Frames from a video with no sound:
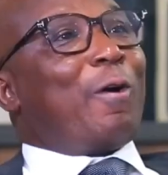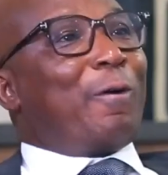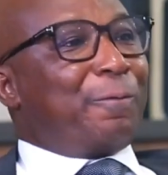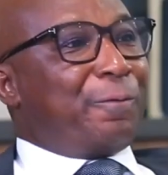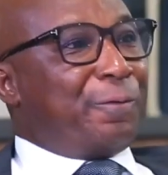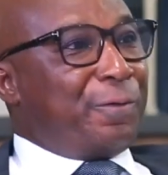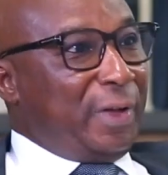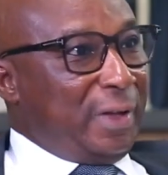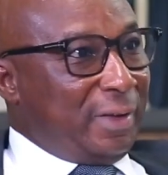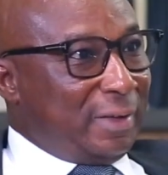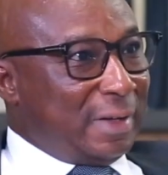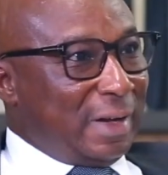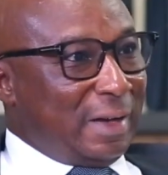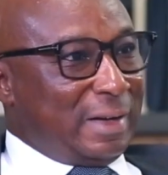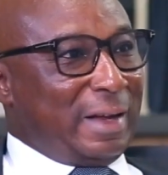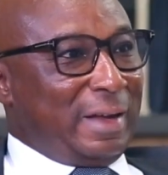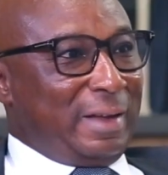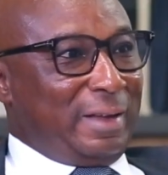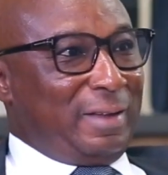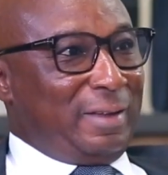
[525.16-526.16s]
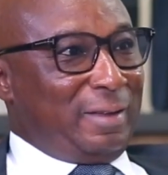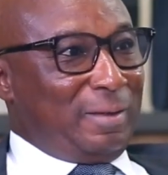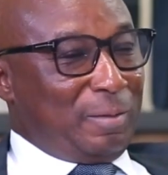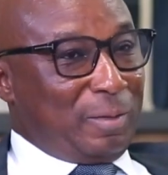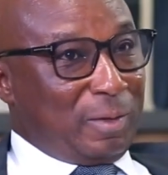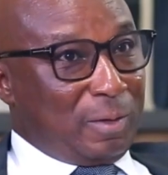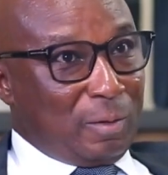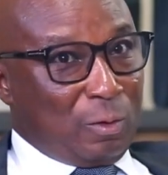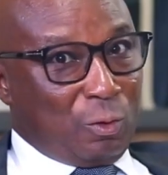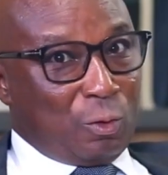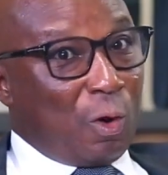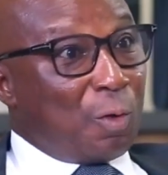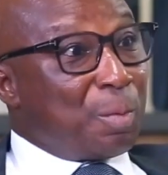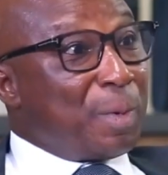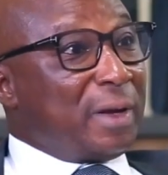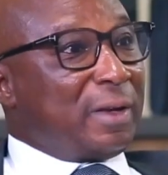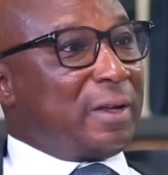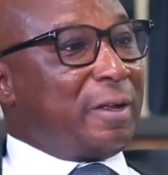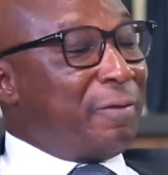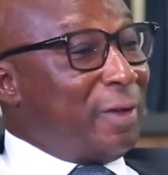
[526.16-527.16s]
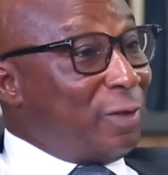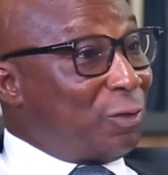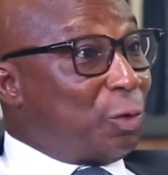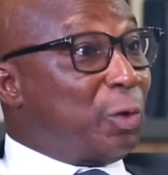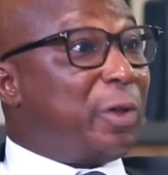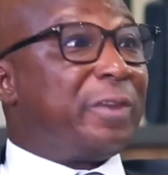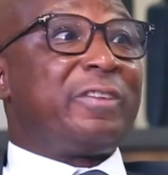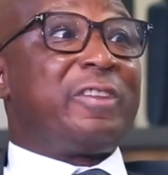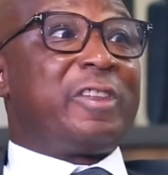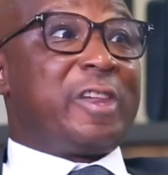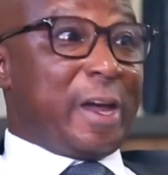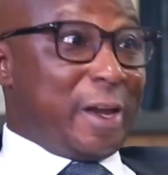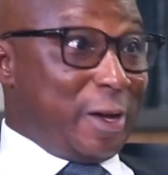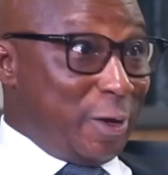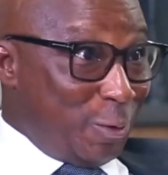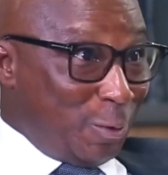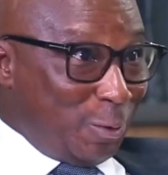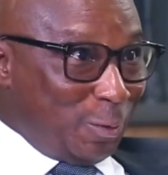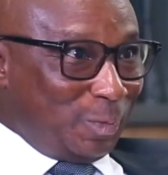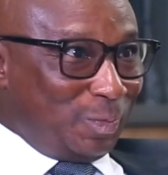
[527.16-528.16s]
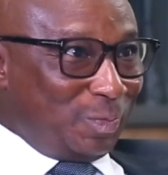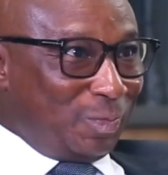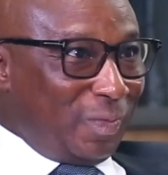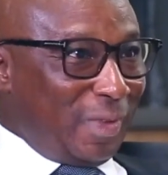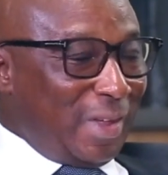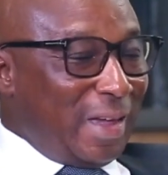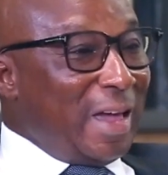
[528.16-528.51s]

convinced that the document given to you is genuine.